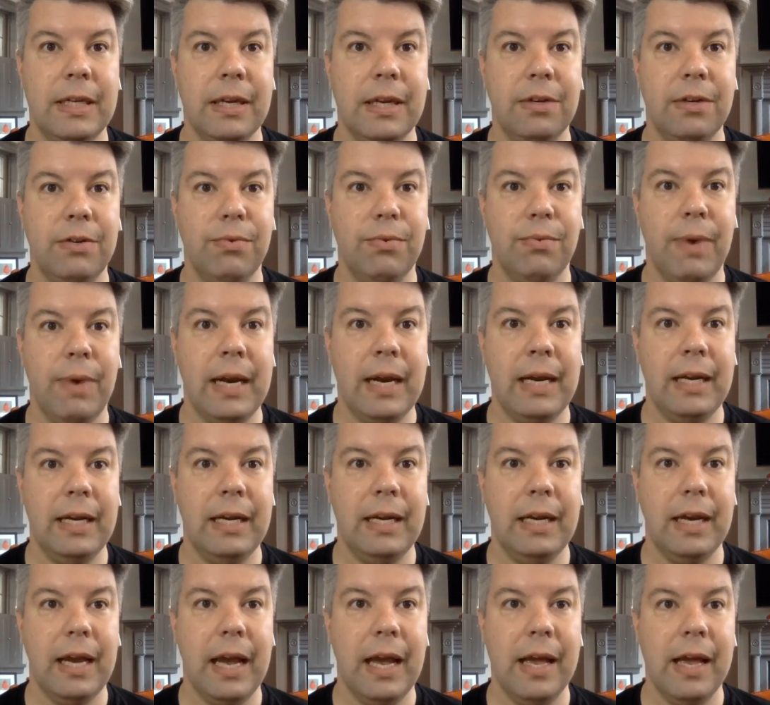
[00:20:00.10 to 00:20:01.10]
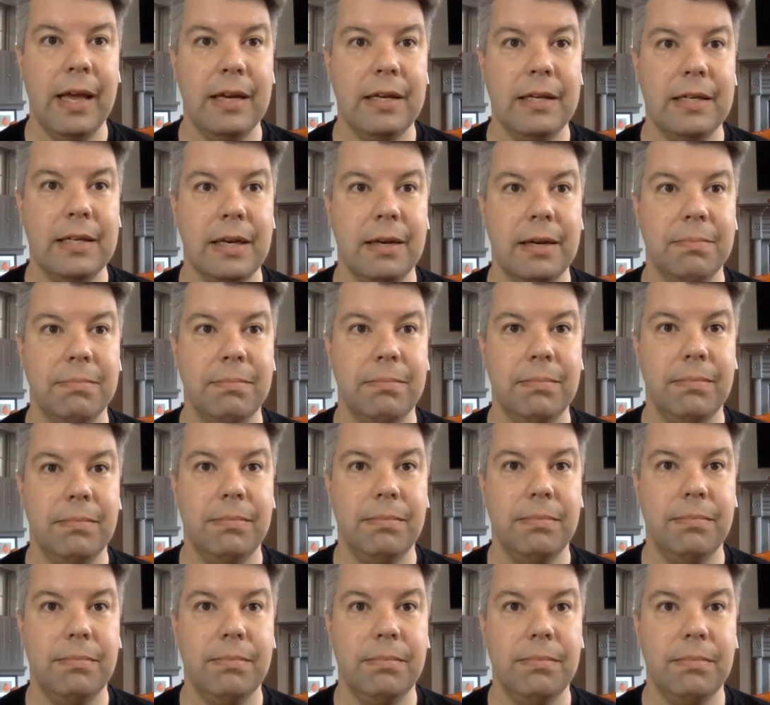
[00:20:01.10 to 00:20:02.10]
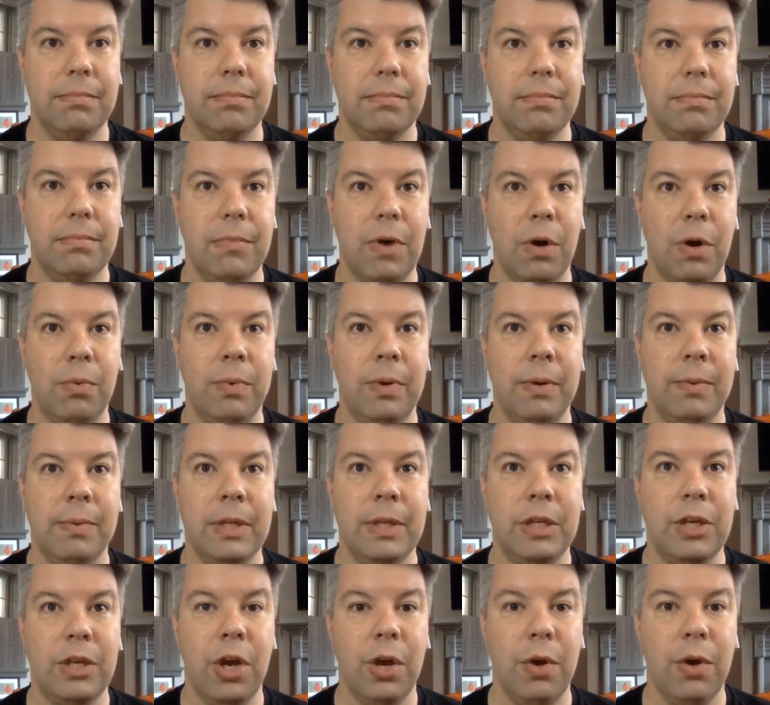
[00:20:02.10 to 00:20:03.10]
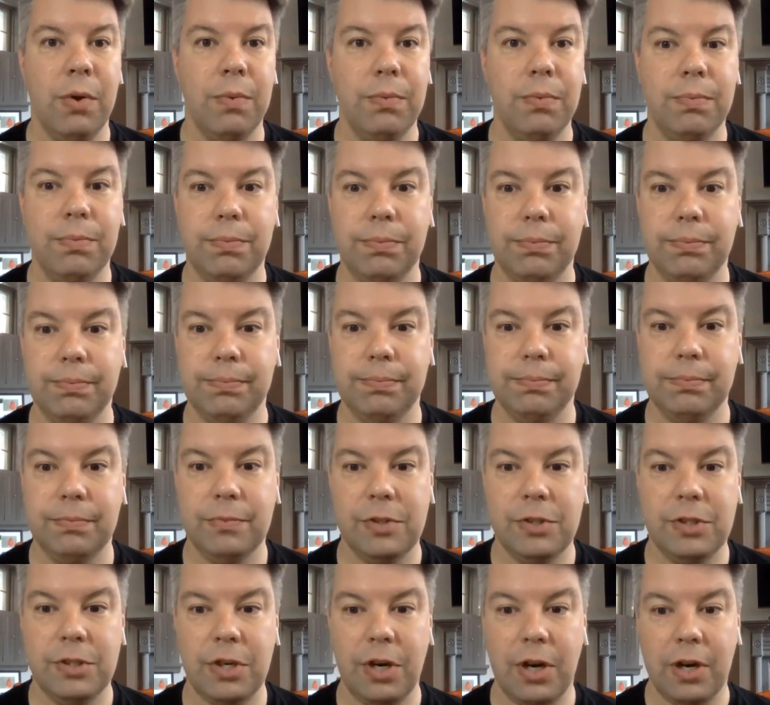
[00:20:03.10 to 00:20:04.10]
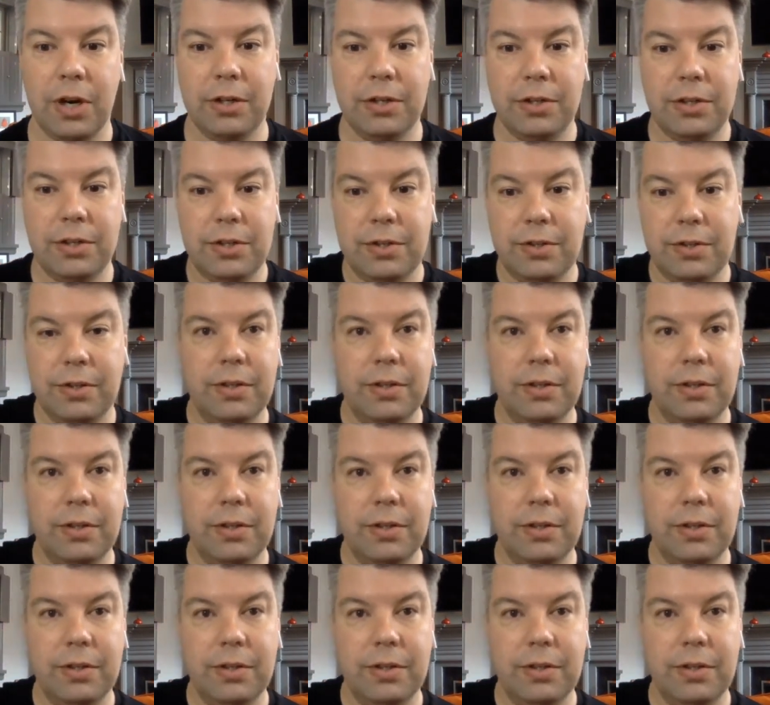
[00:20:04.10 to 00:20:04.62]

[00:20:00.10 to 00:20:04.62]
get ready and um, we would go start